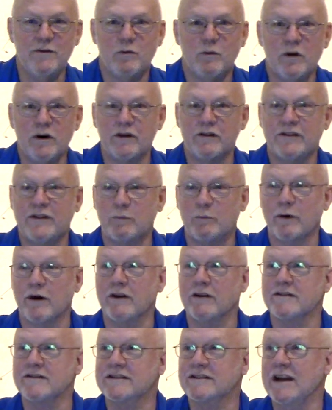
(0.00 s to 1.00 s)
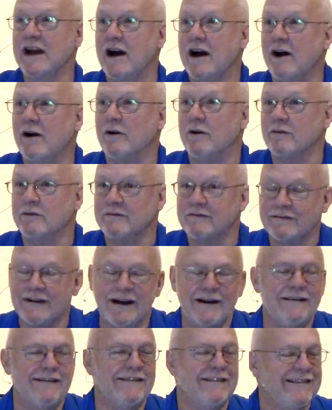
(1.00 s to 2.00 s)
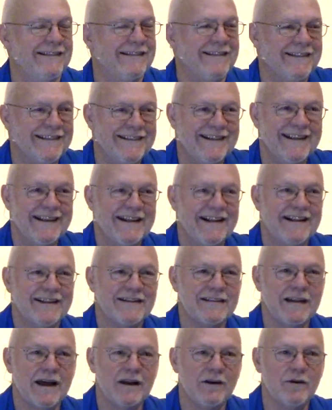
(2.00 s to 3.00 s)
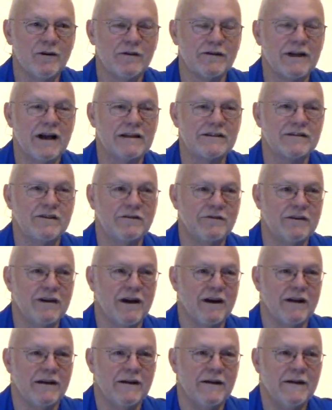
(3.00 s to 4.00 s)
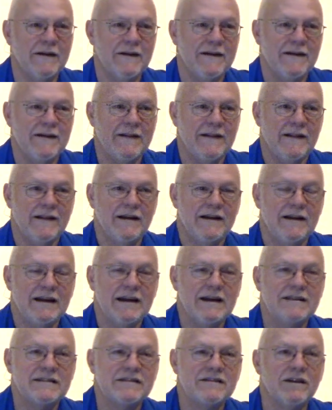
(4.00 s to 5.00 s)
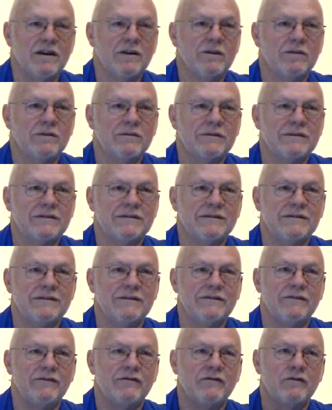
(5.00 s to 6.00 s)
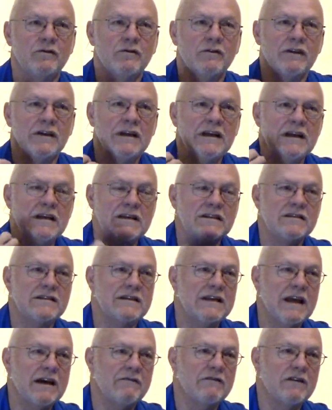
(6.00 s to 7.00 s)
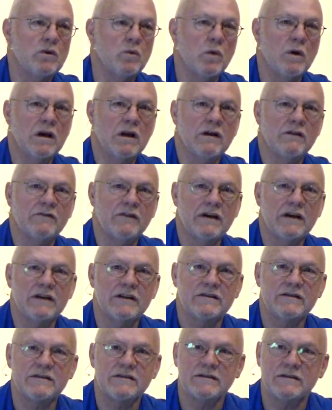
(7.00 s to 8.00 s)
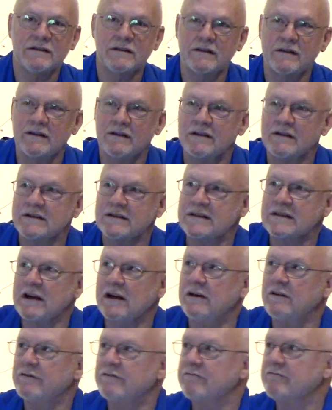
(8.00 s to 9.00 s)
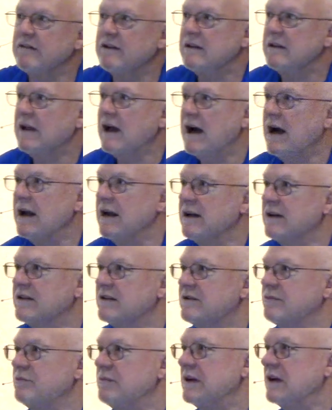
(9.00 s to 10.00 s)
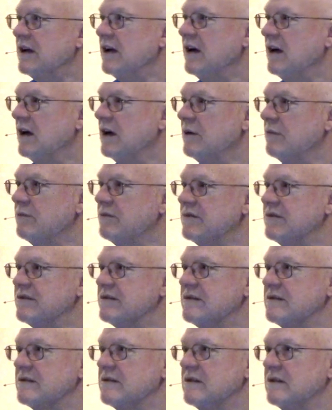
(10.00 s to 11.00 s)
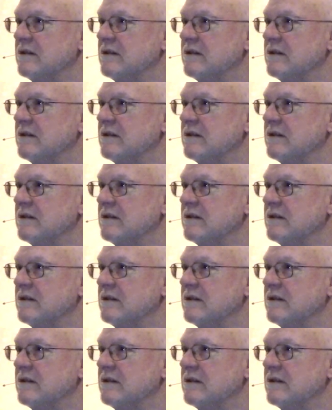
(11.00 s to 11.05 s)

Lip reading: Where'd the birds go? Well, not a whole lot's going on. And so for each and every one of us, self-reliance becomes